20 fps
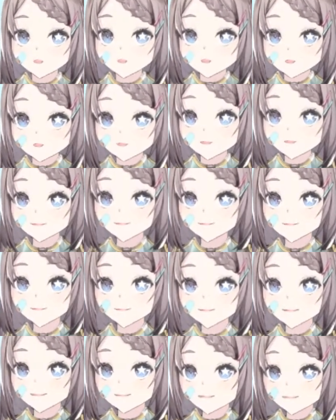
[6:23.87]

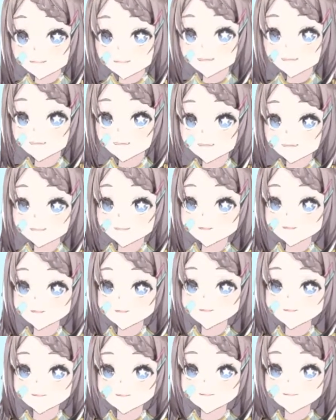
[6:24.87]
some
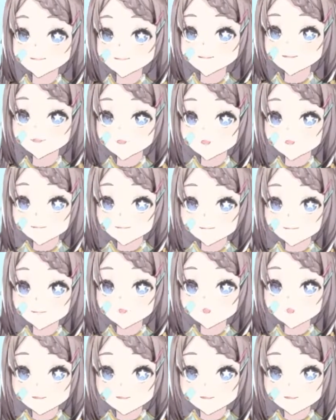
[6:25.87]
unexpected error just happened,